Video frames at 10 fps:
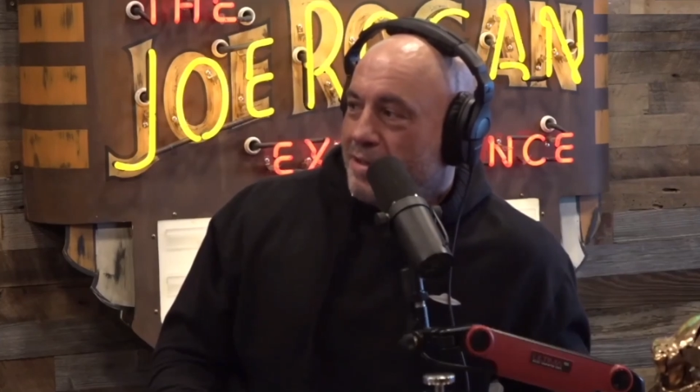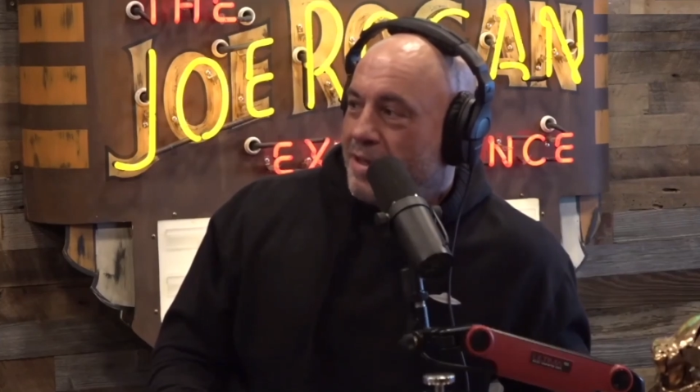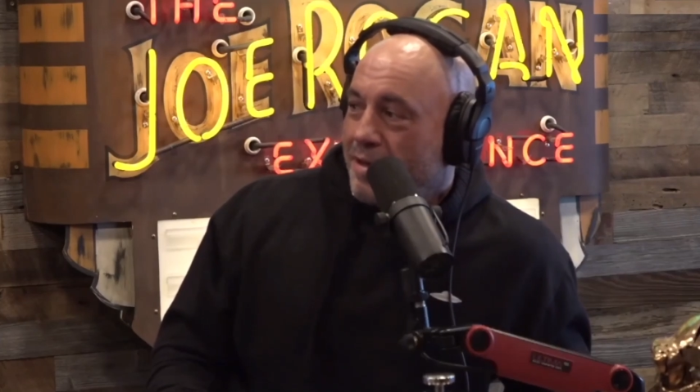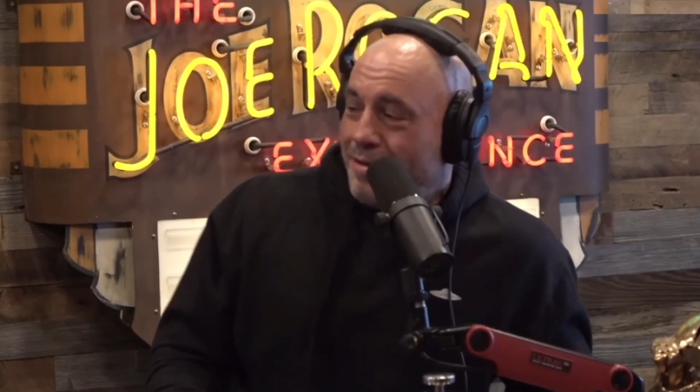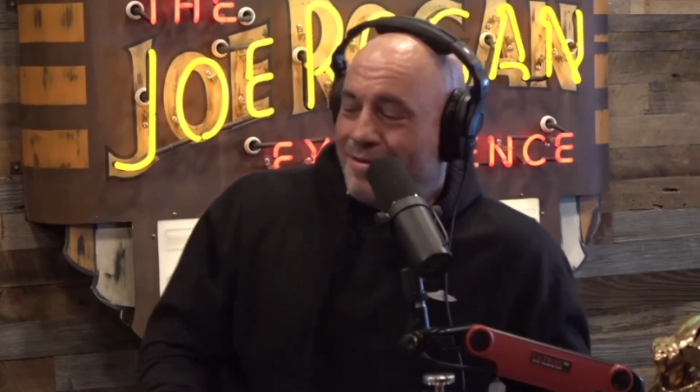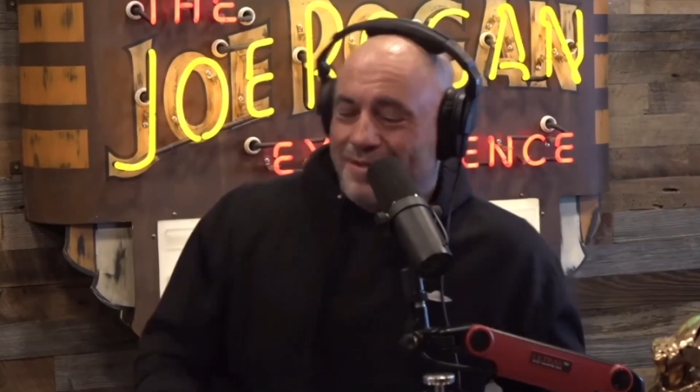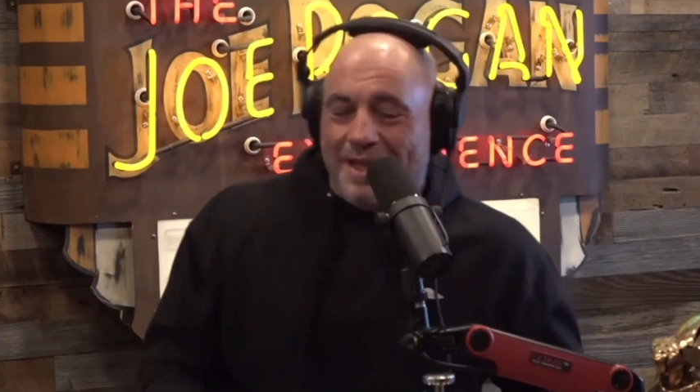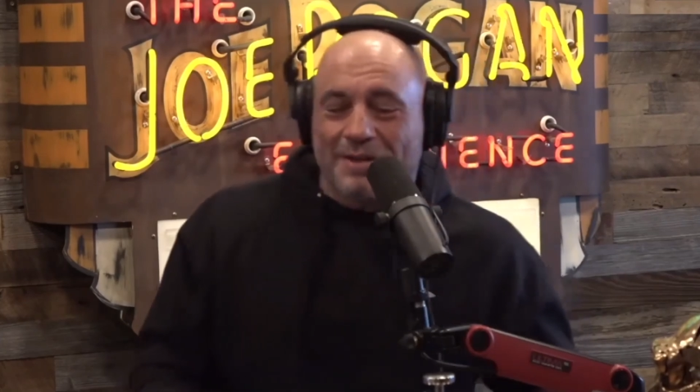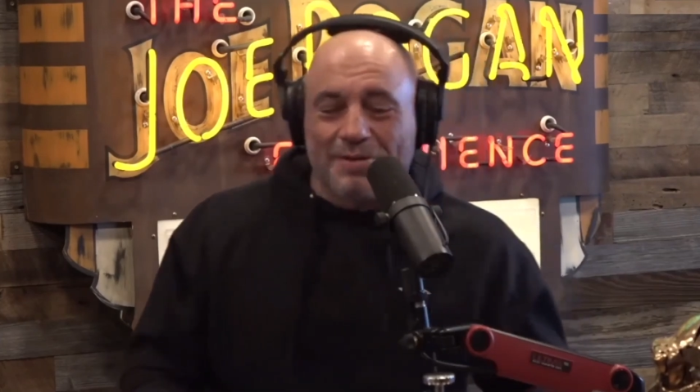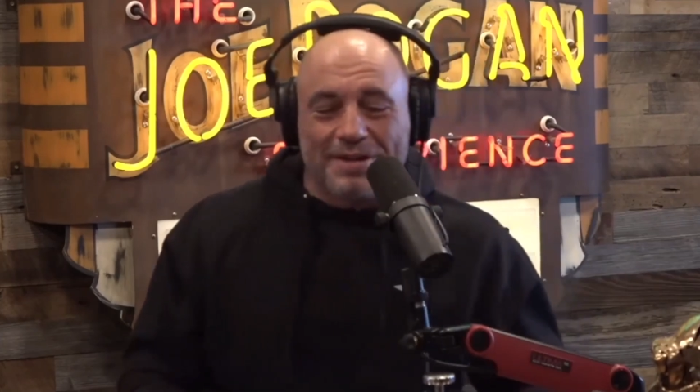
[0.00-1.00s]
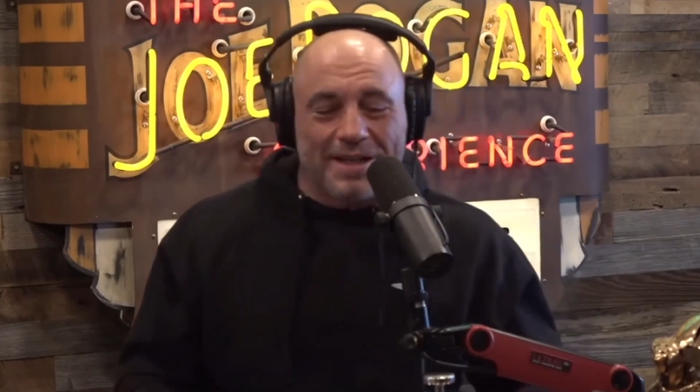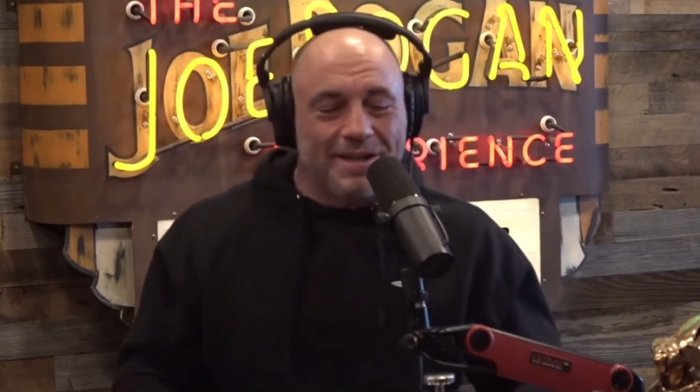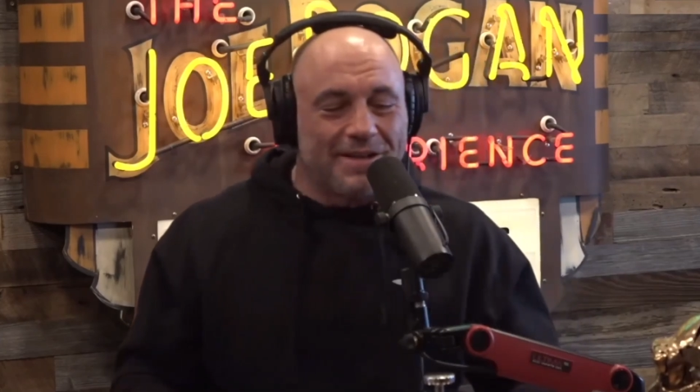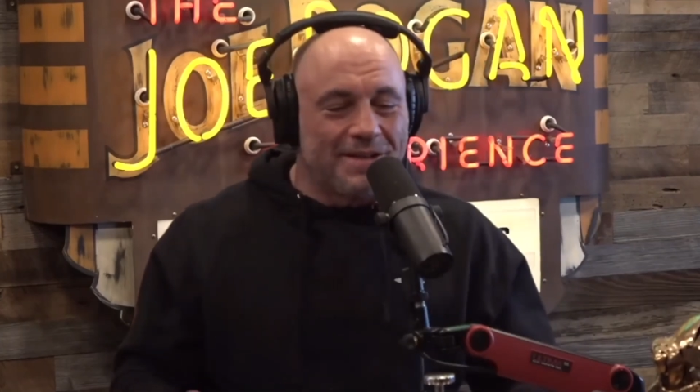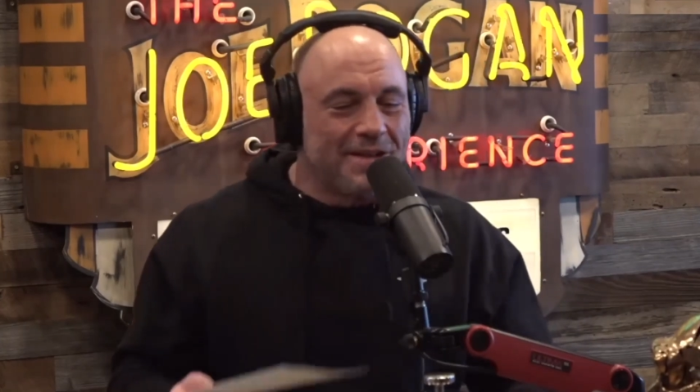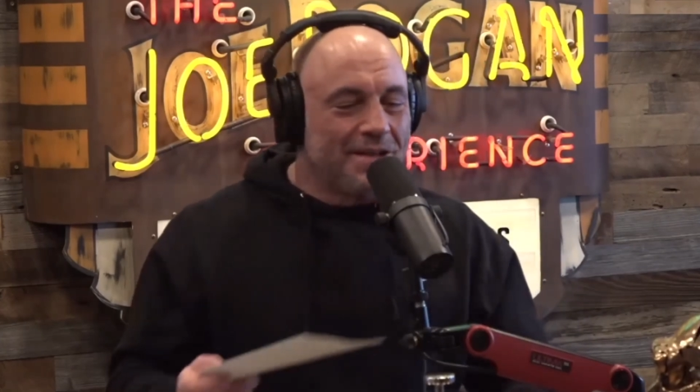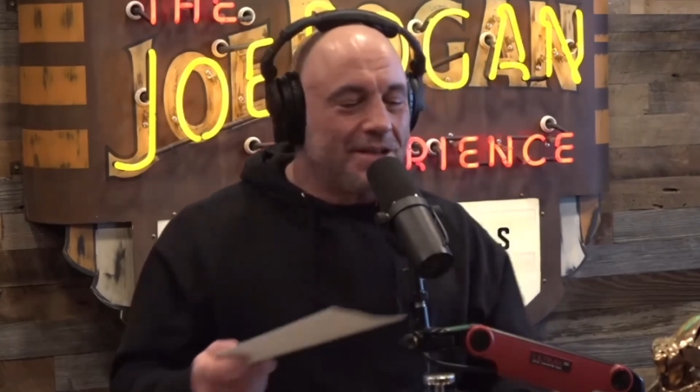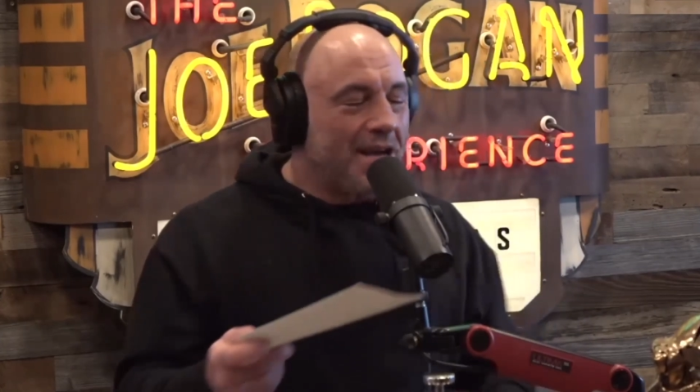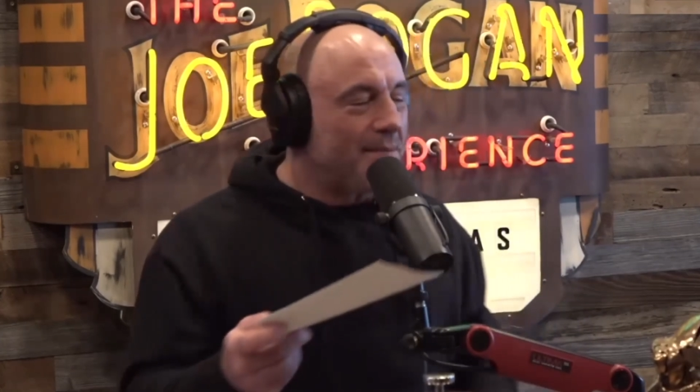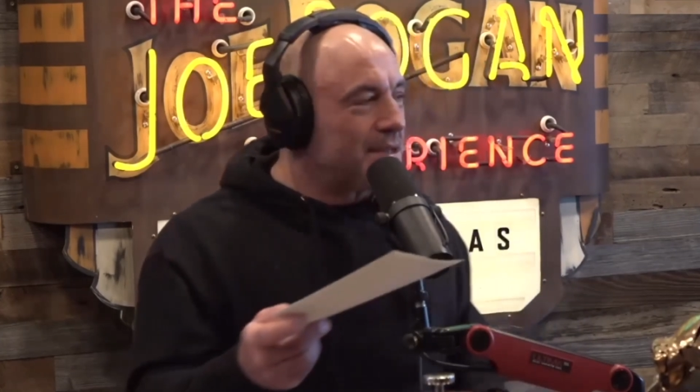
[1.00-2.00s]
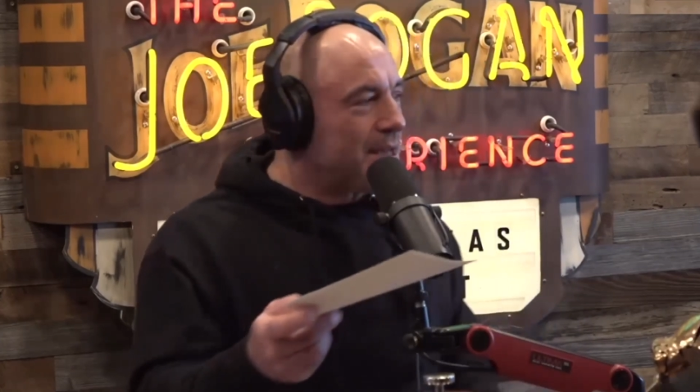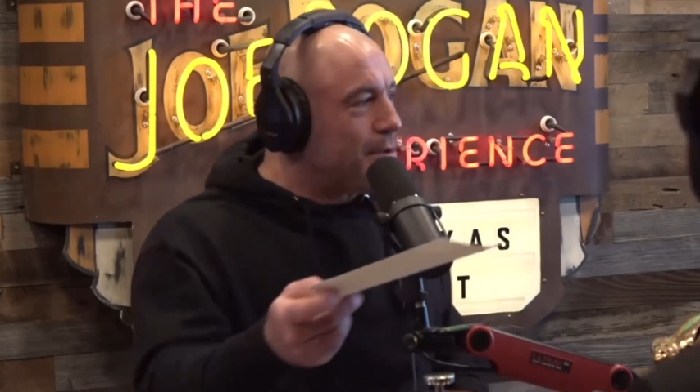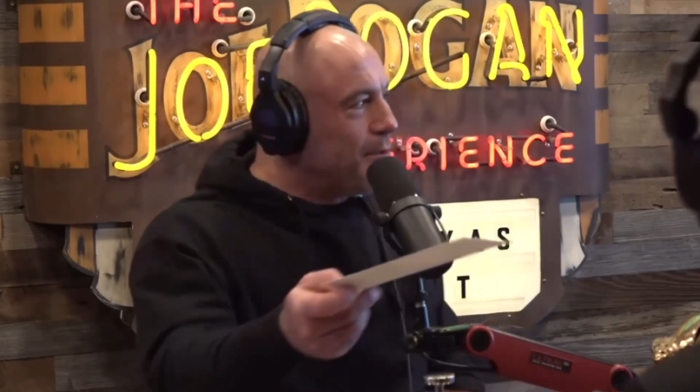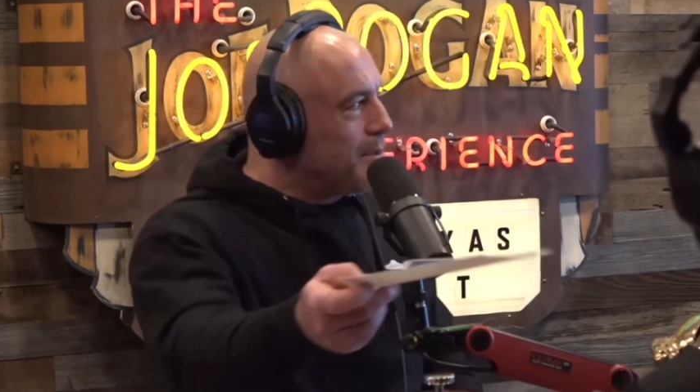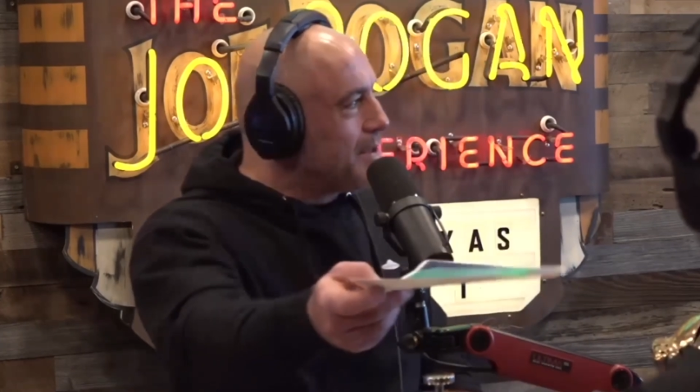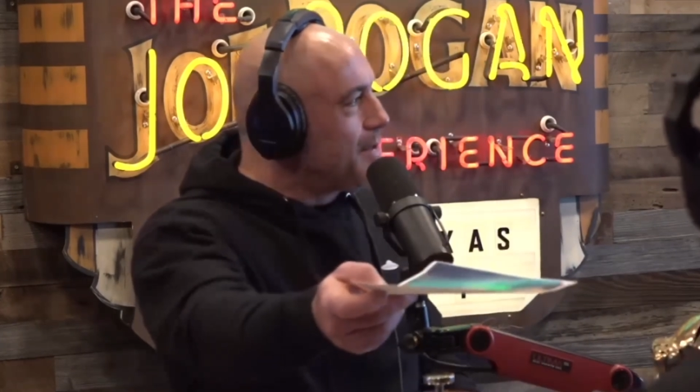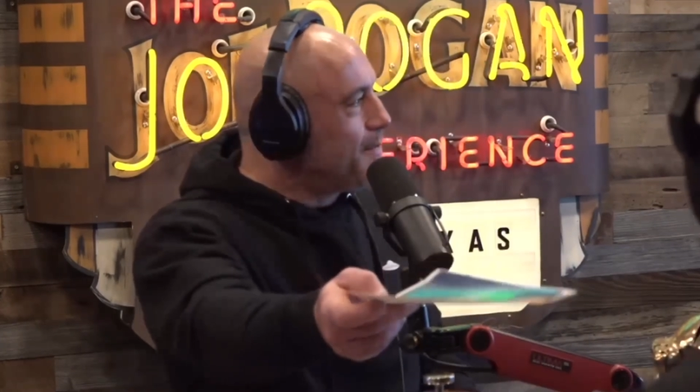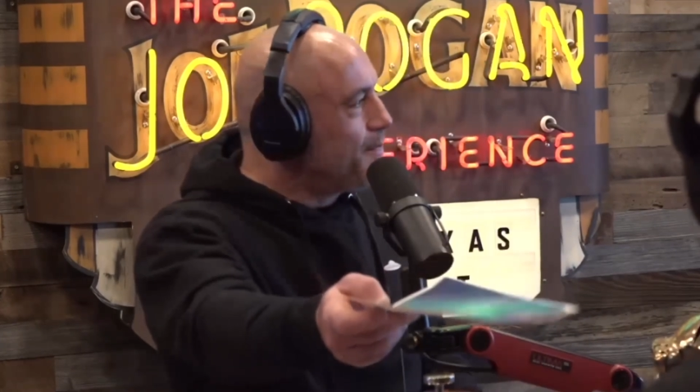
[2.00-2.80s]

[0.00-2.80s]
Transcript: That's what it tells us. Time's up, humans.